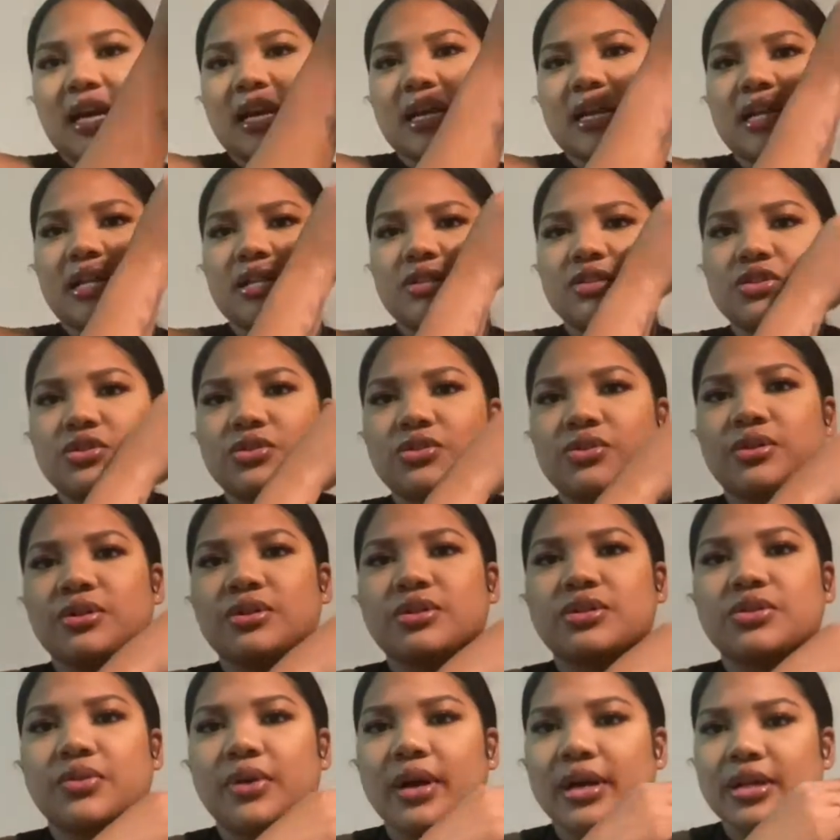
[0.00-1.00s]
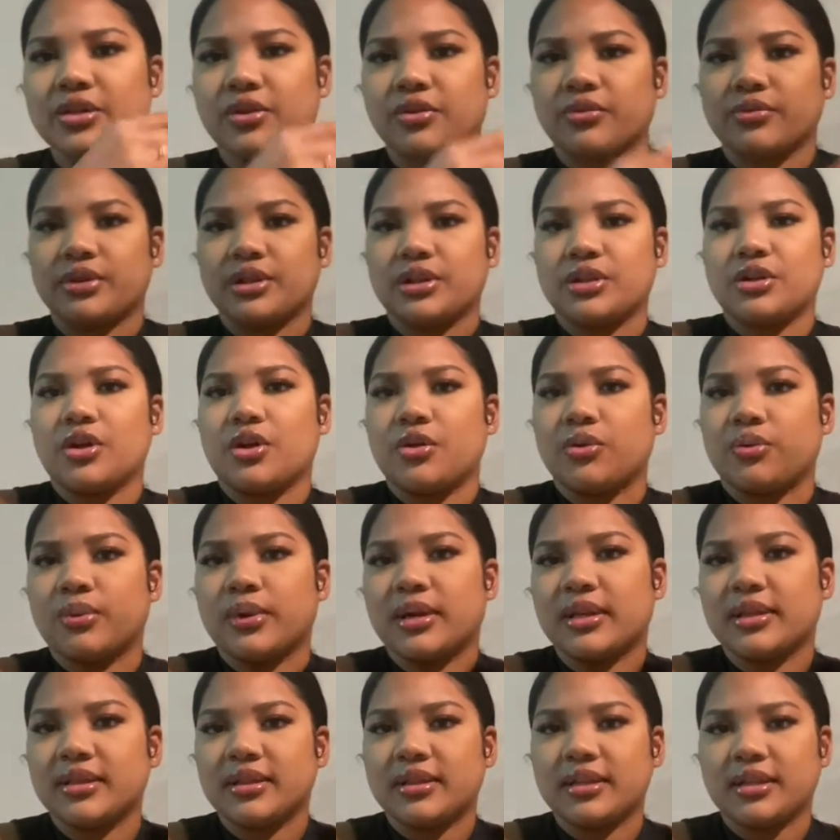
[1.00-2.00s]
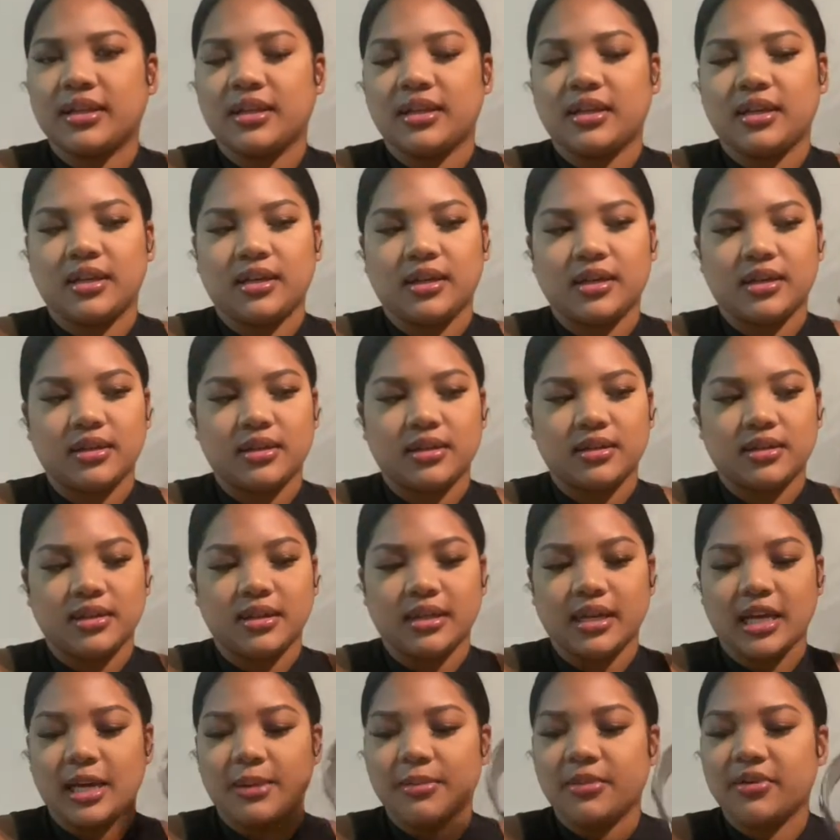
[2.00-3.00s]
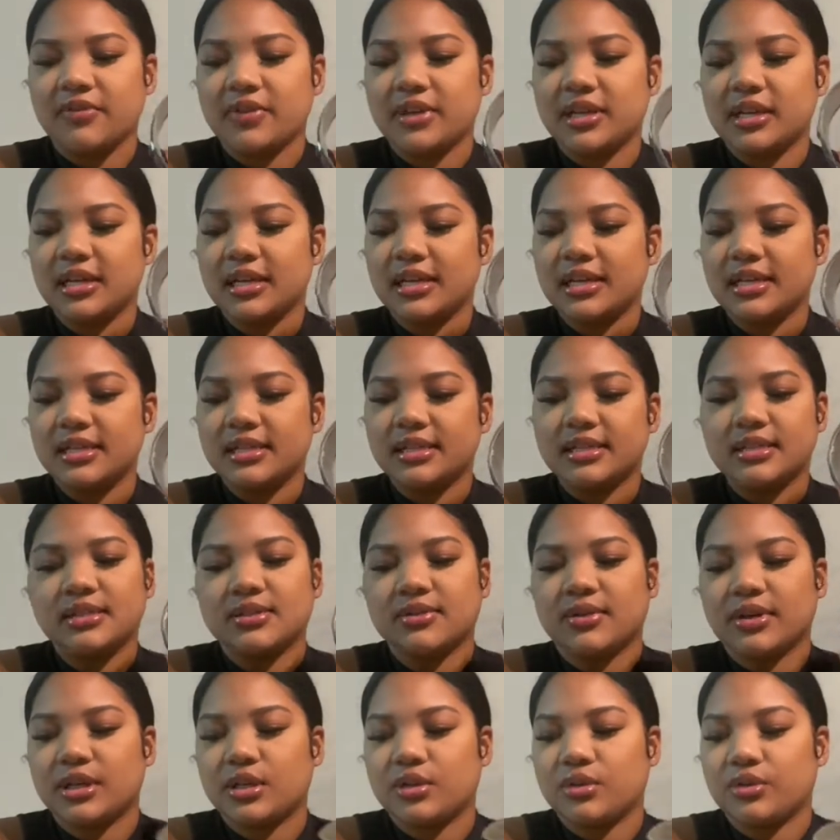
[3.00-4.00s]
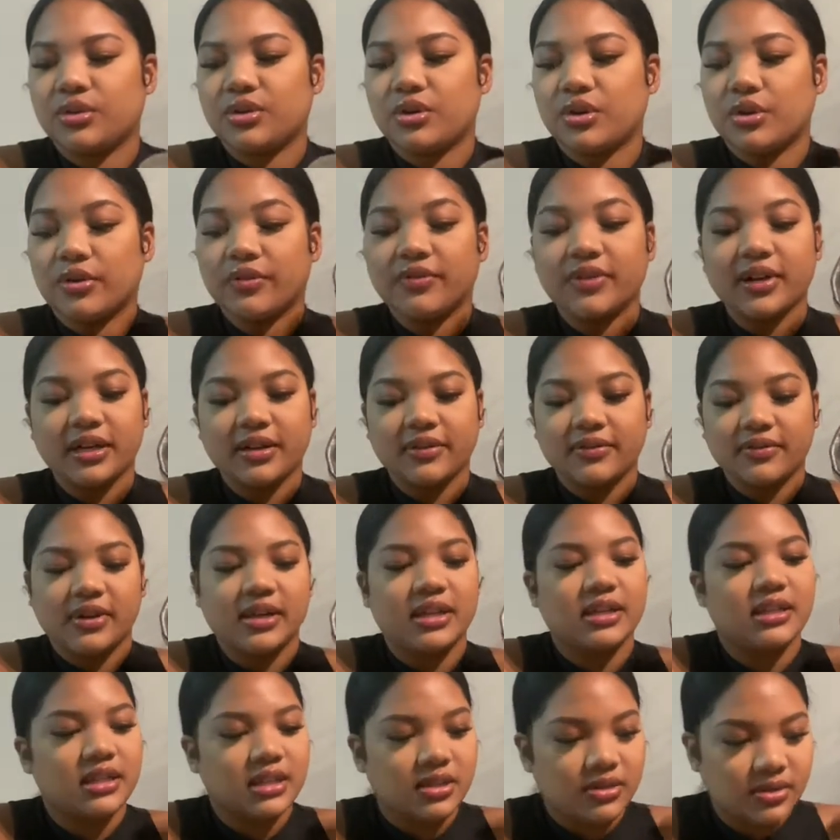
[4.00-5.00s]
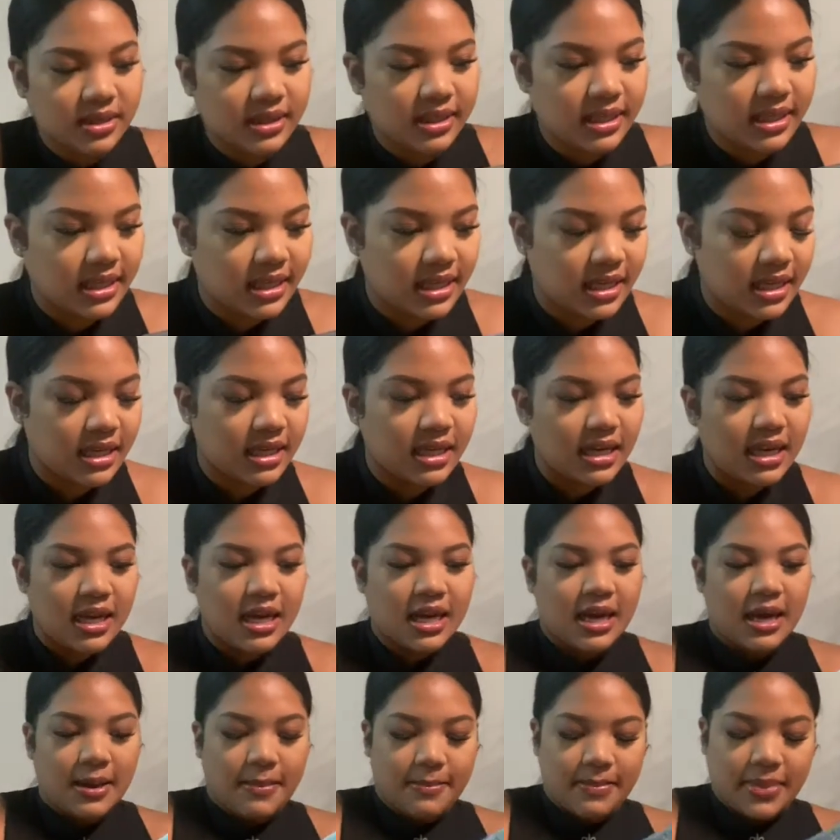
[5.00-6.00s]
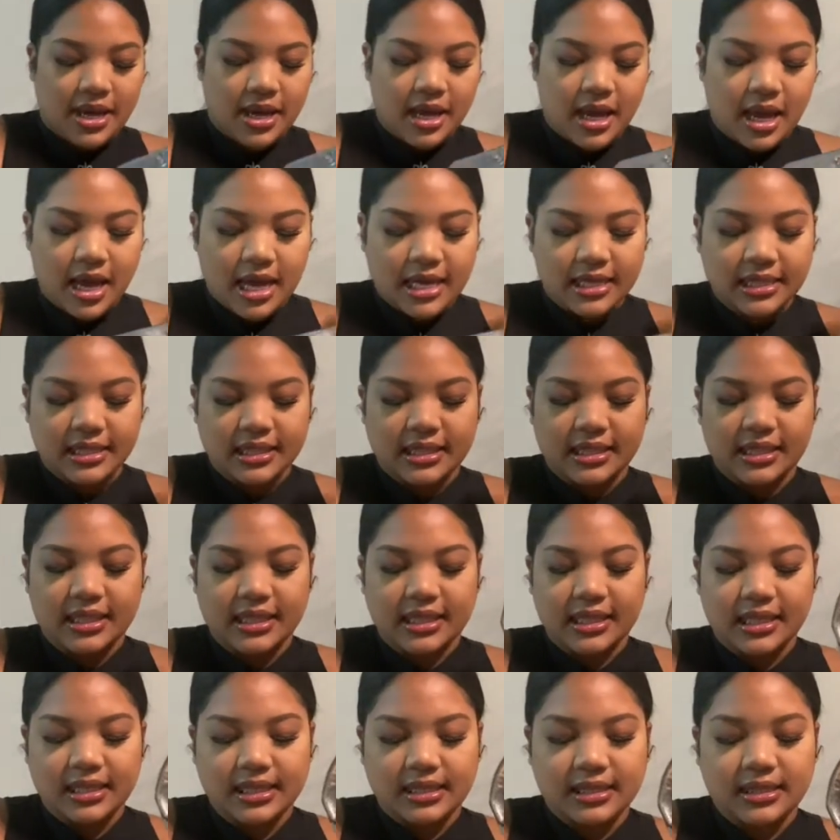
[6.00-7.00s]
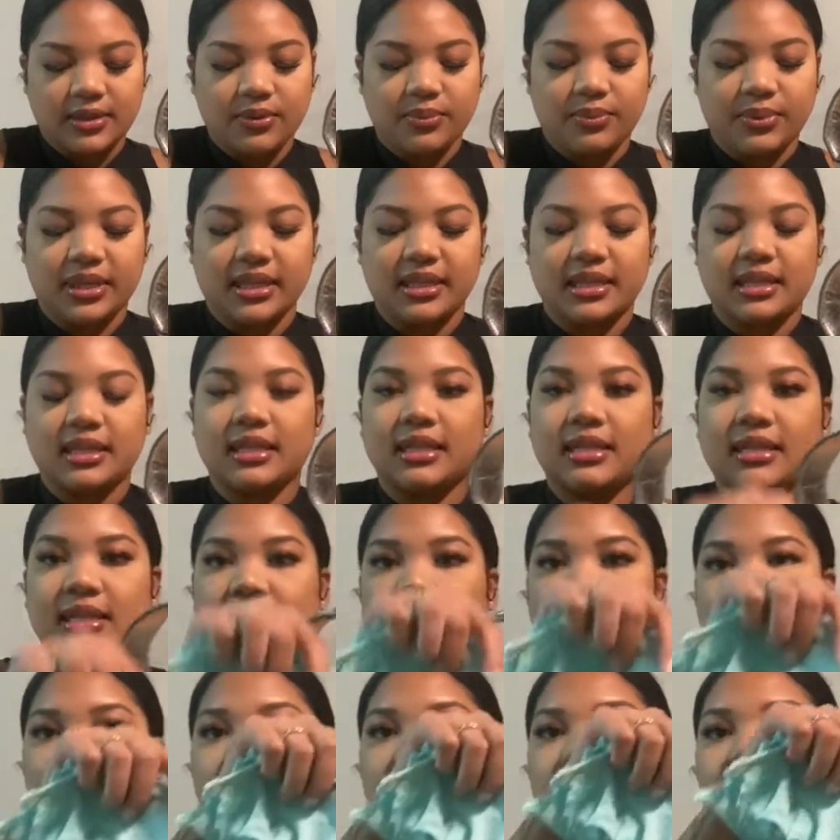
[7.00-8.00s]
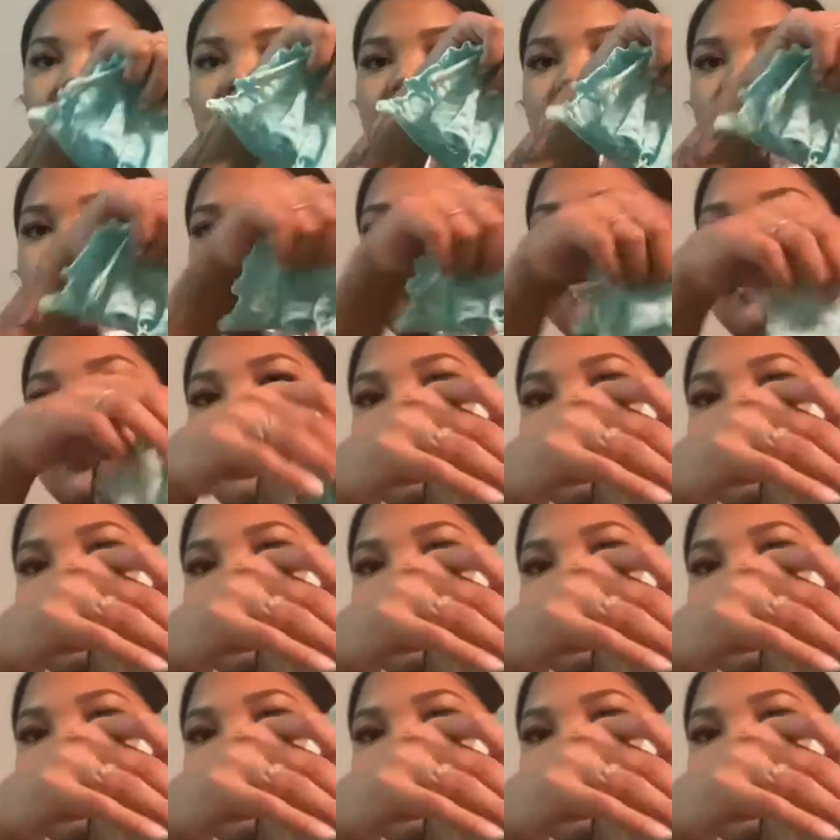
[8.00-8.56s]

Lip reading: it in store, so I don't really know what the name of it is, so I don't know if I could find it or link it. But I did this with the silver